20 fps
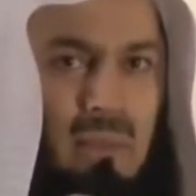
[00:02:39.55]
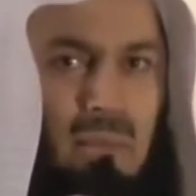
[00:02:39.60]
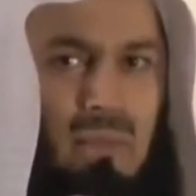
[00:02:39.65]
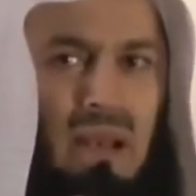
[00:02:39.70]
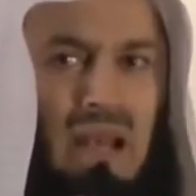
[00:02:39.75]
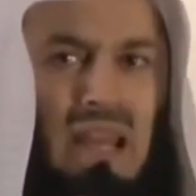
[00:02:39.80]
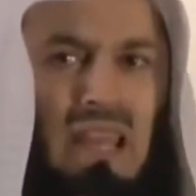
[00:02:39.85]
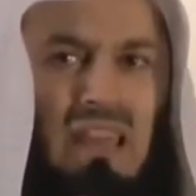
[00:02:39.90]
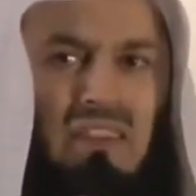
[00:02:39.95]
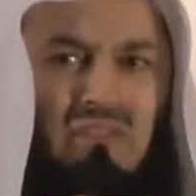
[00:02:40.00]

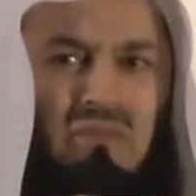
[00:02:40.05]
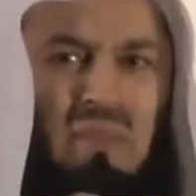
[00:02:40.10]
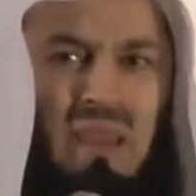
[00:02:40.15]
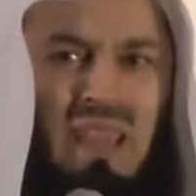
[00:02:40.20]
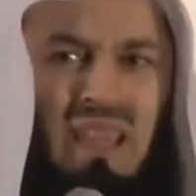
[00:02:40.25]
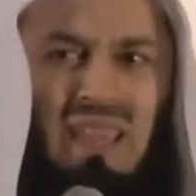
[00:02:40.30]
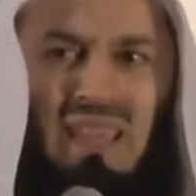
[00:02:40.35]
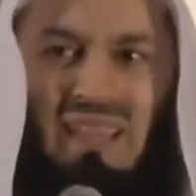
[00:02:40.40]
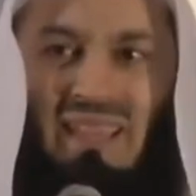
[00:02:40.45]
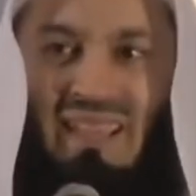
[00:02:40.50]
Believe
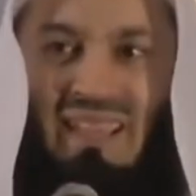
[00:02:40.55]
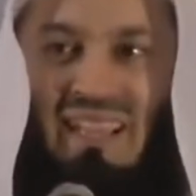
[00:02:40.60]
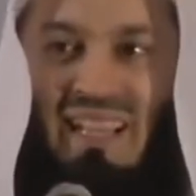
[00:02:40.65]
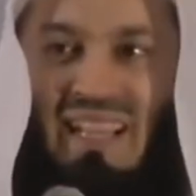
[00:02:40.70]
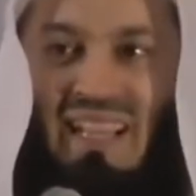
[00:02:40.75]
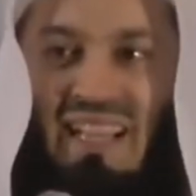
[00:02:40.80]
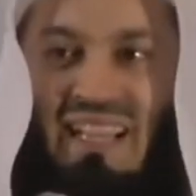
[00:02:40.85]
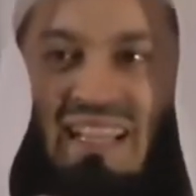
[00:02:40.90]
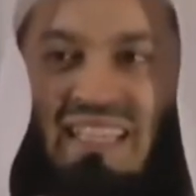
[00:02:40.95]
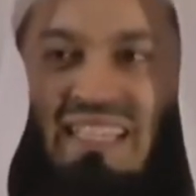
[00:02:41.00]
me,
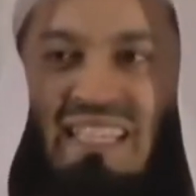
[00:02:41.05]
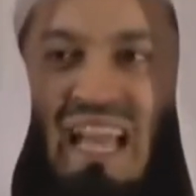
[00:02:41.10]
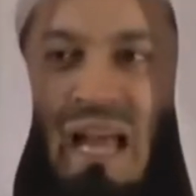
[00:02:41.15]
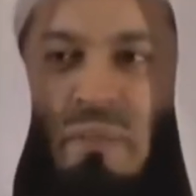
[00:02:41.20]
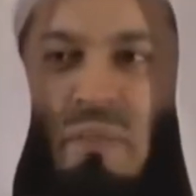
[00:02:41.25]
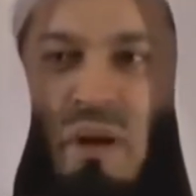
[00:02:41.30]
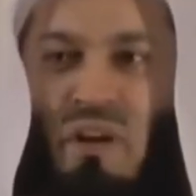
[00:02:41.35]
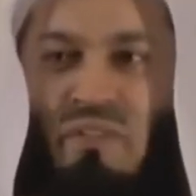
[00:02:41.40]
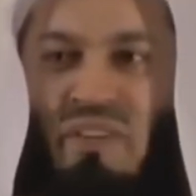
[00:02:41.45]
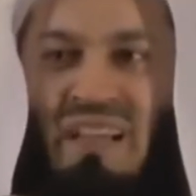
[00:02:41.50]

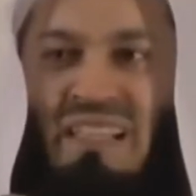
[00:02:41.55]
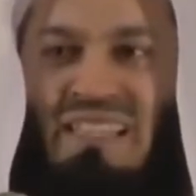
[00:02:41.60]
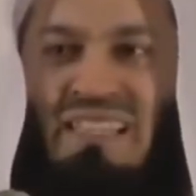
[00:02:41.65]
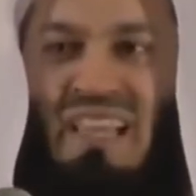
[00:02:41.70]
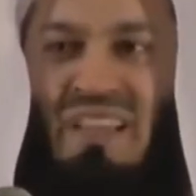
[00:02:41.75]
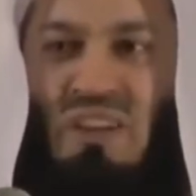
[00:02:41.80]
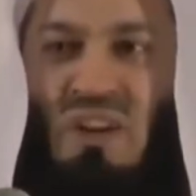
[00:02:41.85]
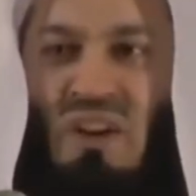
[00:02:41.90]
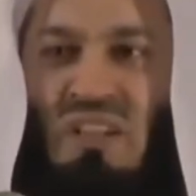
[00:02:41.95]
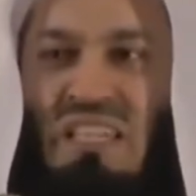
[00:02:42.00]
some of us
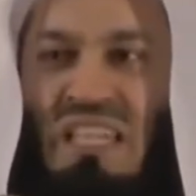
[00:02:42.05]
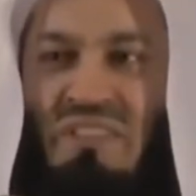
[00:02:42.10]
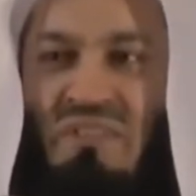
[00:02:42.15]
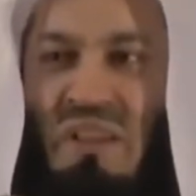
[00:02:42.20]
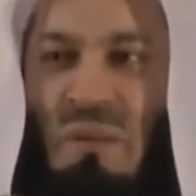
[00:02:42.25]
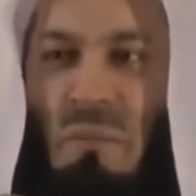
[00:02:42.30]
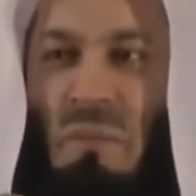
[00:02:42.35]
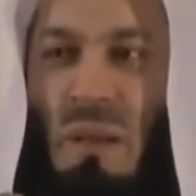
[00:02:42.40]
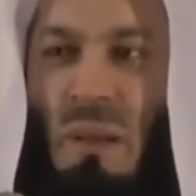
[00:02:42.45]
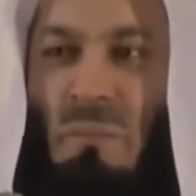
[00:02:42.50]
are not
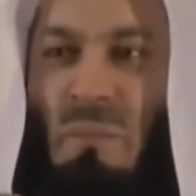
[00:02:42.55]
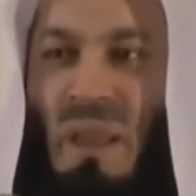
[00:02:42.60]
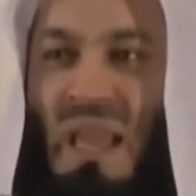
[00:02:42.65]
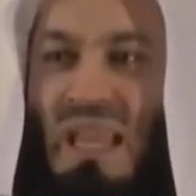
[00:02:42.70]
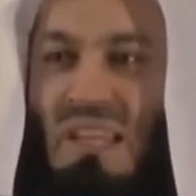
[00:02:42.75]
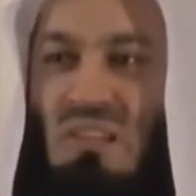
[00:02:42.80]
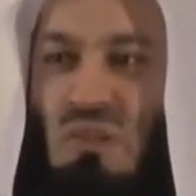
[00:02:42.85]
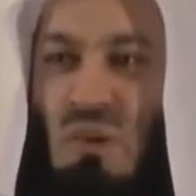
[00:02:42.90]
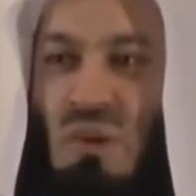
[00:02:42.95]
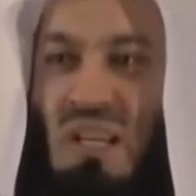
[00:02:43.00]
even
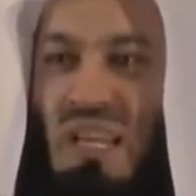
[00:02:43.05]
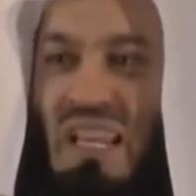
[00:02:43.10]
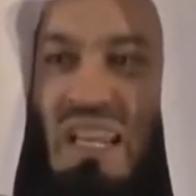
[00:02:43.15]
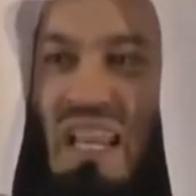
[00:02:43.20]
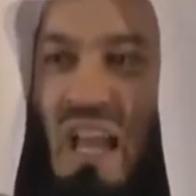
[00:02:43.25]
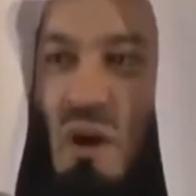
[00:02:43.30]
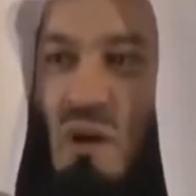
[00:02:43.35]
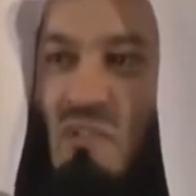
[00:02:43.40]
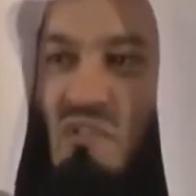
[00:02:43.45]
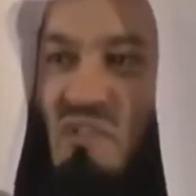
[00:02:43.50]
prepared to
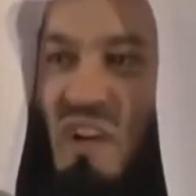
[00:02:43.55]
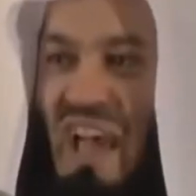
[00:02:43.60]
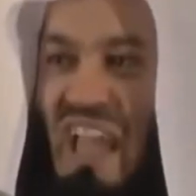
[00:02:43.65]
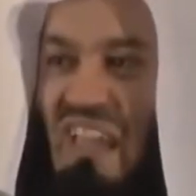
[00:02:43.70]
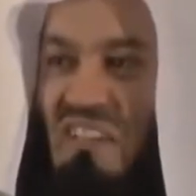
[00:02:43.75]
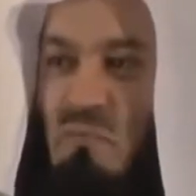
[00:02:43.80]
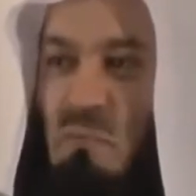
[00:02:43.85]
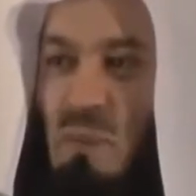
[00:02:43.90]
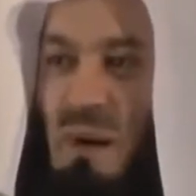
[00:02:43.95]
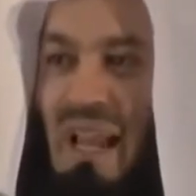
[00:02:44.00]
read our
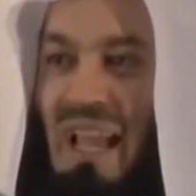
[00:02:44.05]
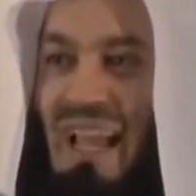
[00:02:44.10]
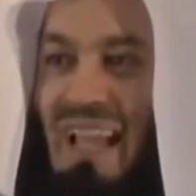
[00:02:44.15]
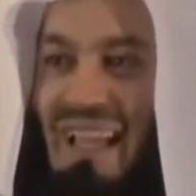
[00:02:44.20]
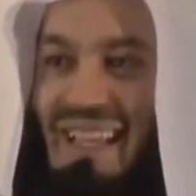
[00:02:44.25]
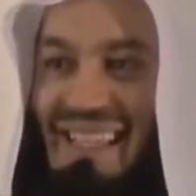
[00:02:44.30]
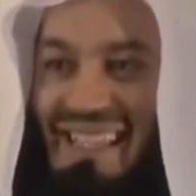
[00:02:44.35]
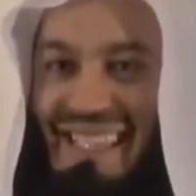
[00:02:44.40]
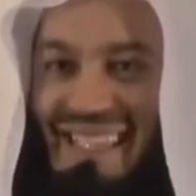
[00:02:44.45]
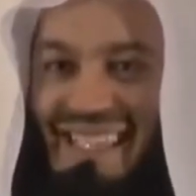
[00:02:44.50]
five
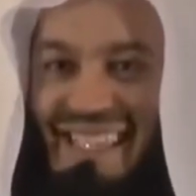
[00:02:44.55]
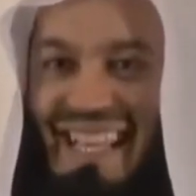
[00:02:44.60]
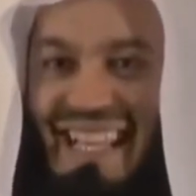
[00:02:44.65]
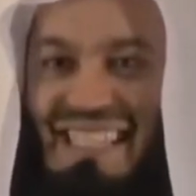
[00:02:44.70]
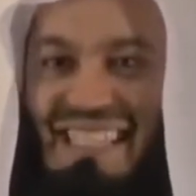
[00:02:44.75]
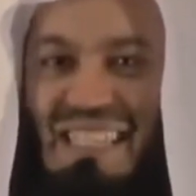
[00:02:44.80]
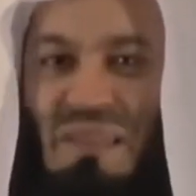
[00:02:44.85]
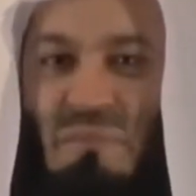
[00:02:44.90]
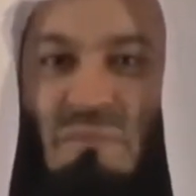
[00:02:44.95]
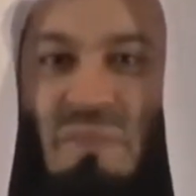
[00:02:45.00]
prayers.
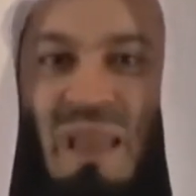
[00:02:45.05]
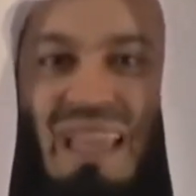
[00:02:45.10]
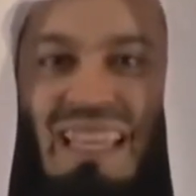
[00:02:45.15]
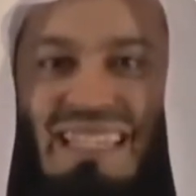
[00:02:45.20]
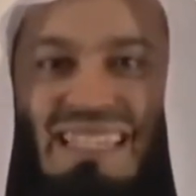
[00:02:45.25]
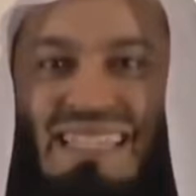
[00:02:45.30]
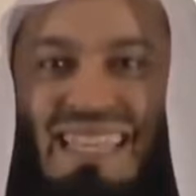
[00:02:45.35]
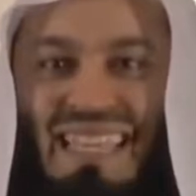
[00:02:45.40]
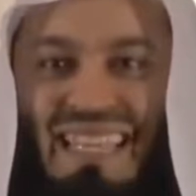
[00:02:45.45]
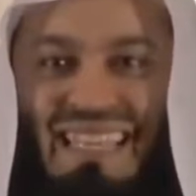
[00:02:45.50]
That's the
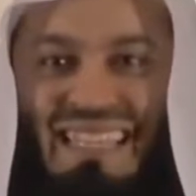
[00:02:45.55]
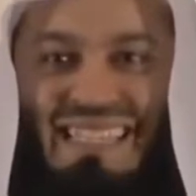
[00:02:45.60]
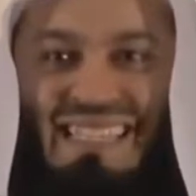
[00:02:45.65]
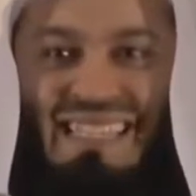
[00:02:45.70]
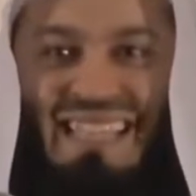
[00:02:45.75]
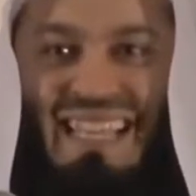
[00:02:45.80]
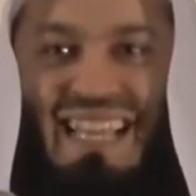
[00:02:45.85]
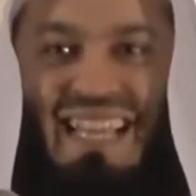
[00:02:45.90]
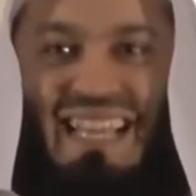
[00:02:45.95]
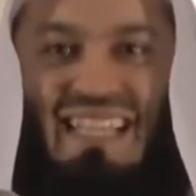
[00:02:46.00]

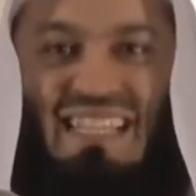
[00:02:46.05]
basics.